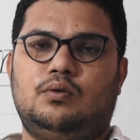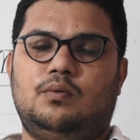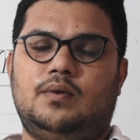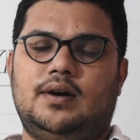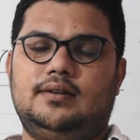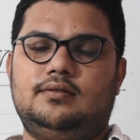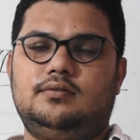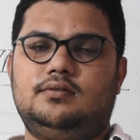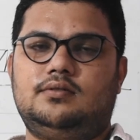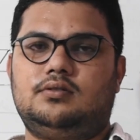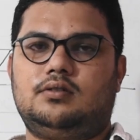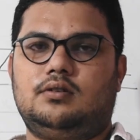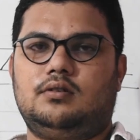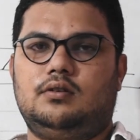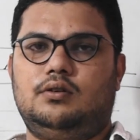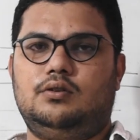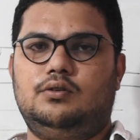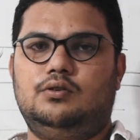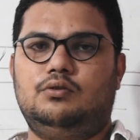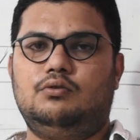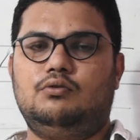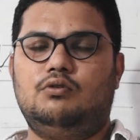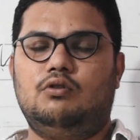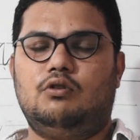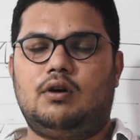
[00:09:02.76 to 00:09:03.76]
once
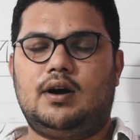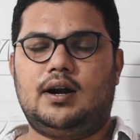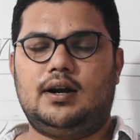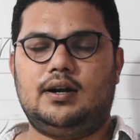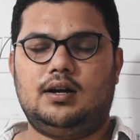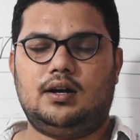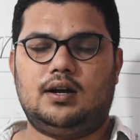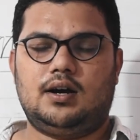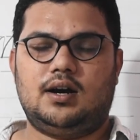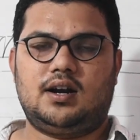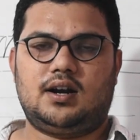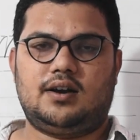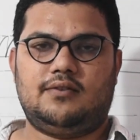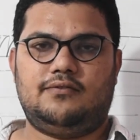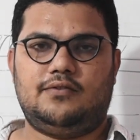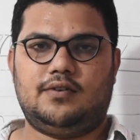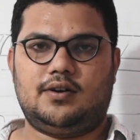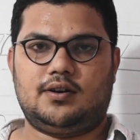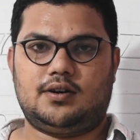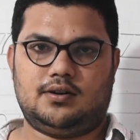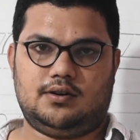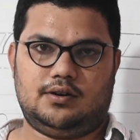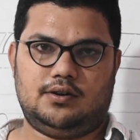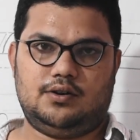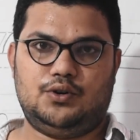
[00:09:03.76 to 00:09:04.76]
you go and
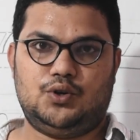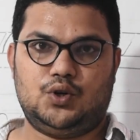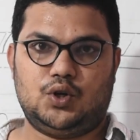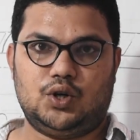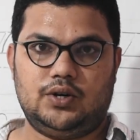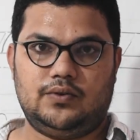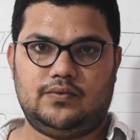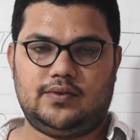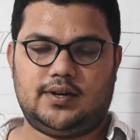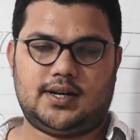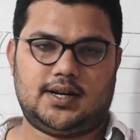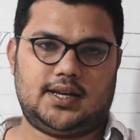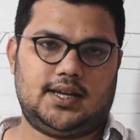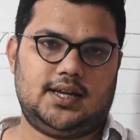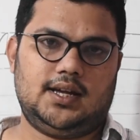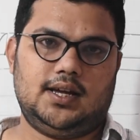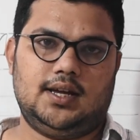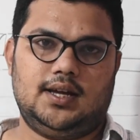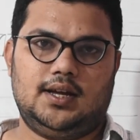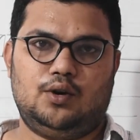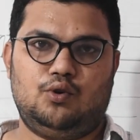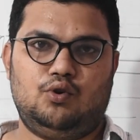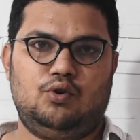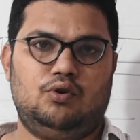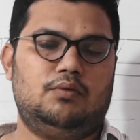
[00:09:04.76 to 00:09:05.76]
refer, don't worry,
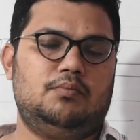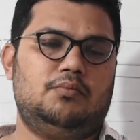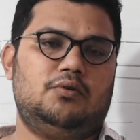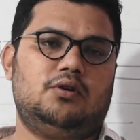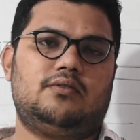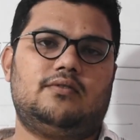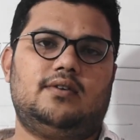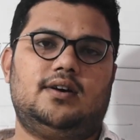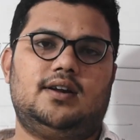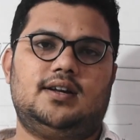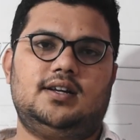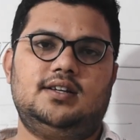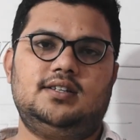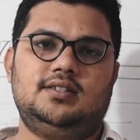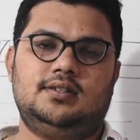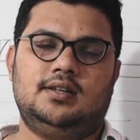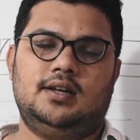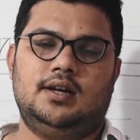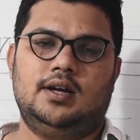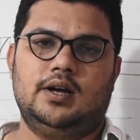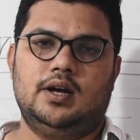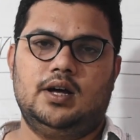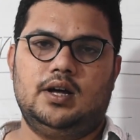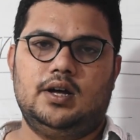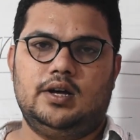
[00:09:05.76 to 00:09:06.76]
no more worries.
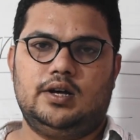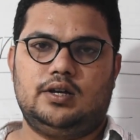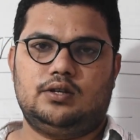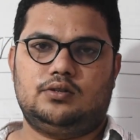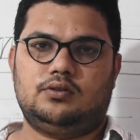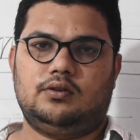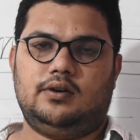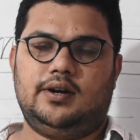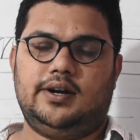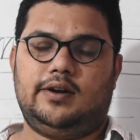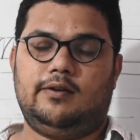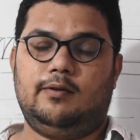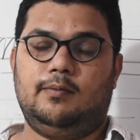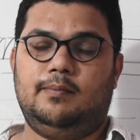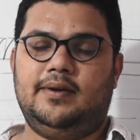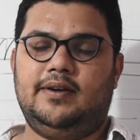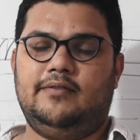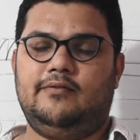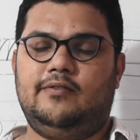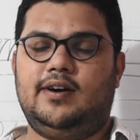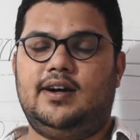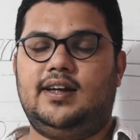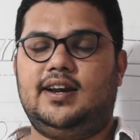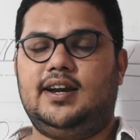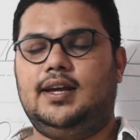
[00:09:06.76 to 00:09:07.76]
So it will be
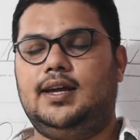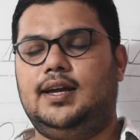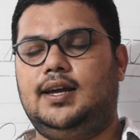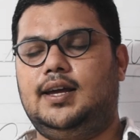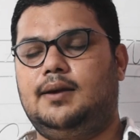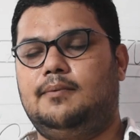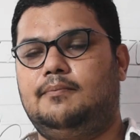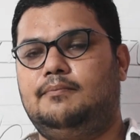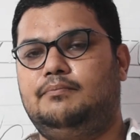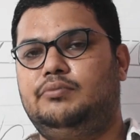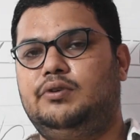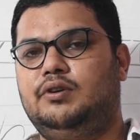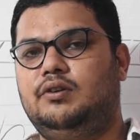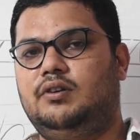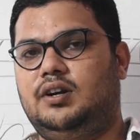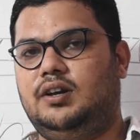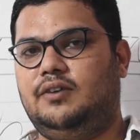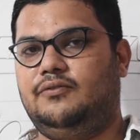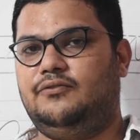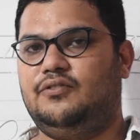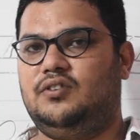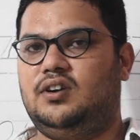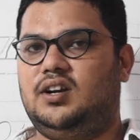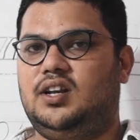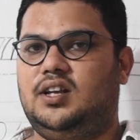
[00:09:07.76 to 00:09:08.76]
very
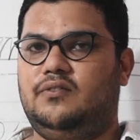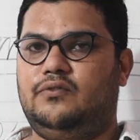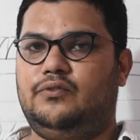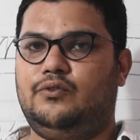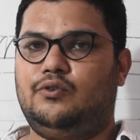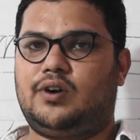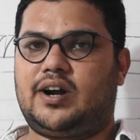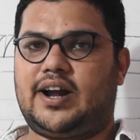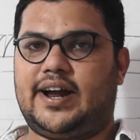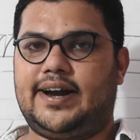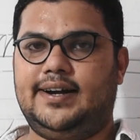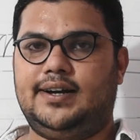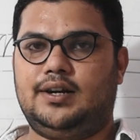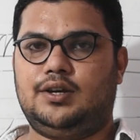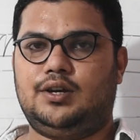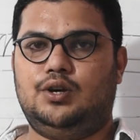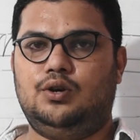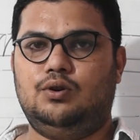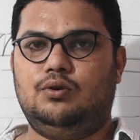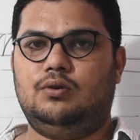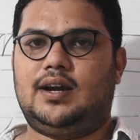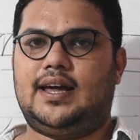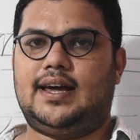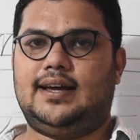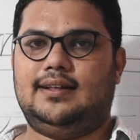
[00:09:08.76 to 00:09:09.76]
beautiful if you write
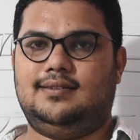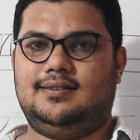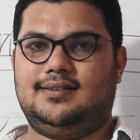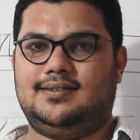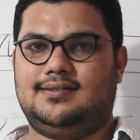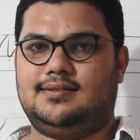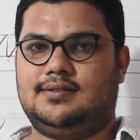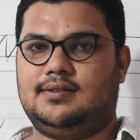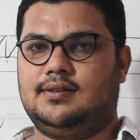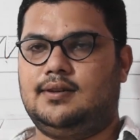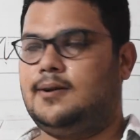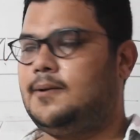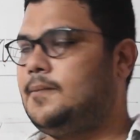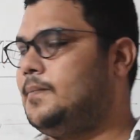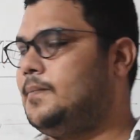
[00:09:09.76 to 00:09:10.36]
Q like this.